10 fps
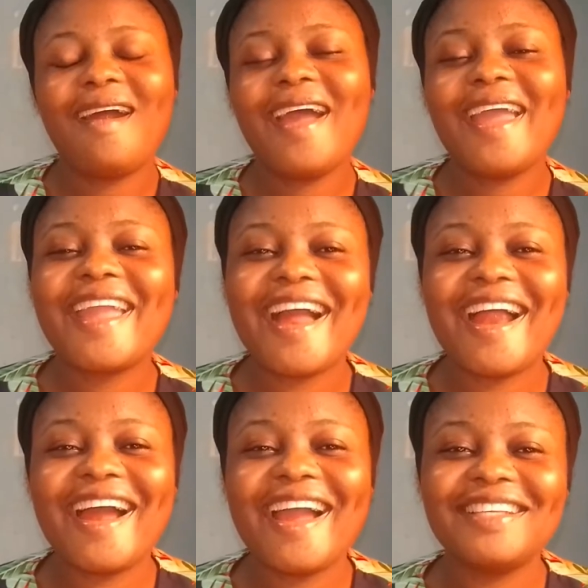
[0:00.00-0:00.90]
Hi
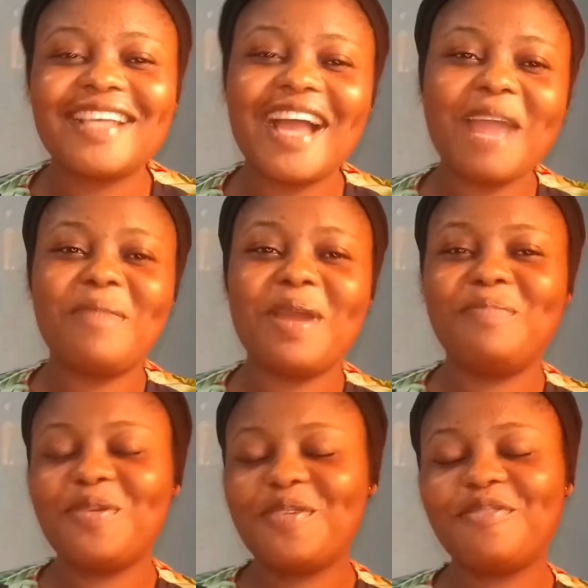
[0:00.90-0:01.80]
guys, hi my
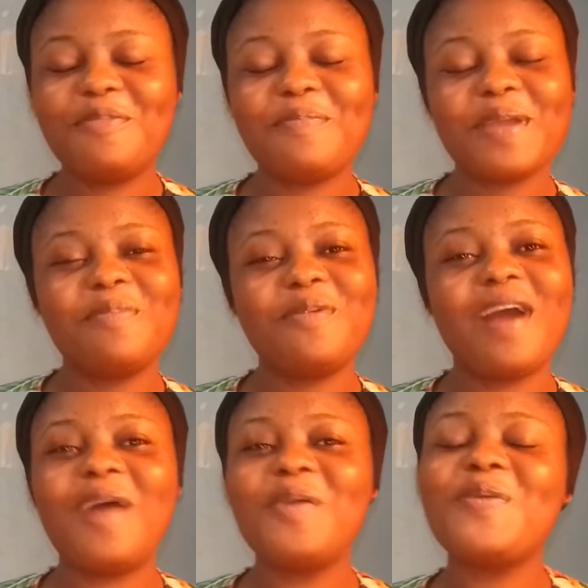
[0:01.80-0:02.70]
beautiful people,
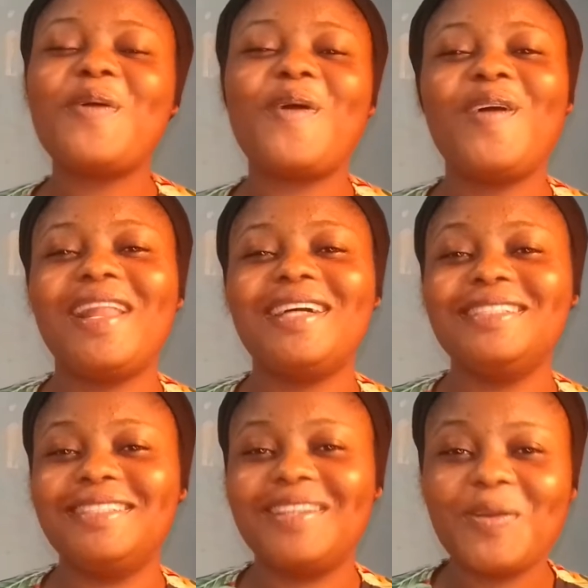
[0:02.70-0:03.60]
how you all are
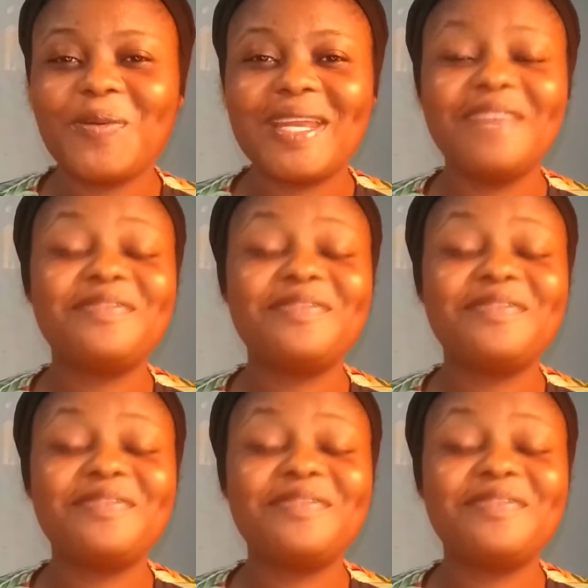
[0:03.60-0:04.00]
doing?